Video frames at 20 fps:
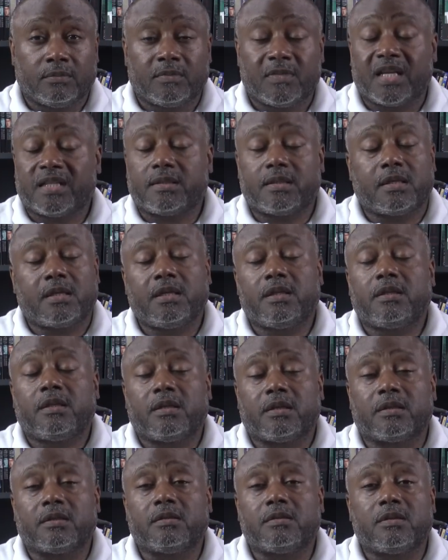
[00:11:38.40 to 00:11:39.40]
That's the key
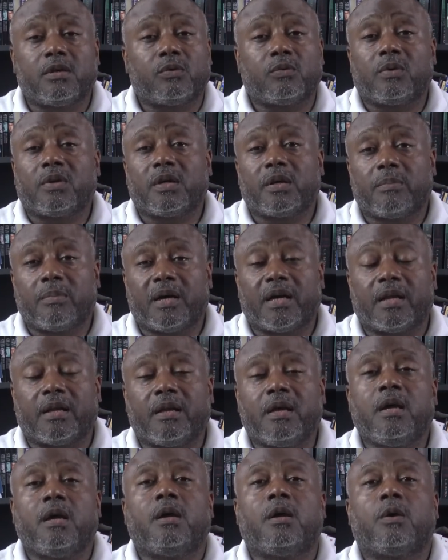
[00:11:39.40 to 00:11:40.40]
thing. Don't worry about
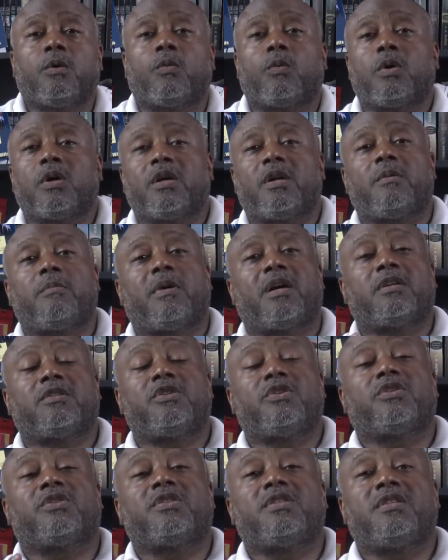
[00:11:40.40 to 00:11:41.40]
it. Worry
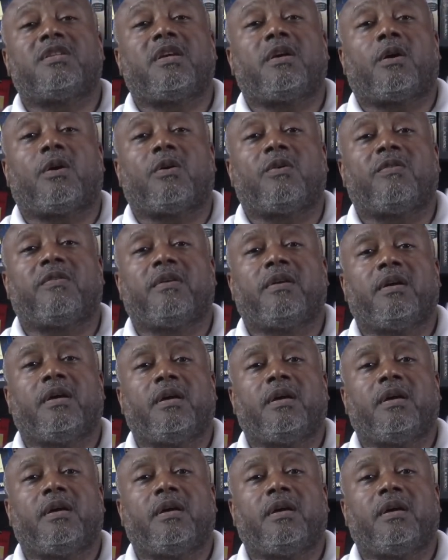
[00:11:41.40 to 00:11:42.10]
about yourself.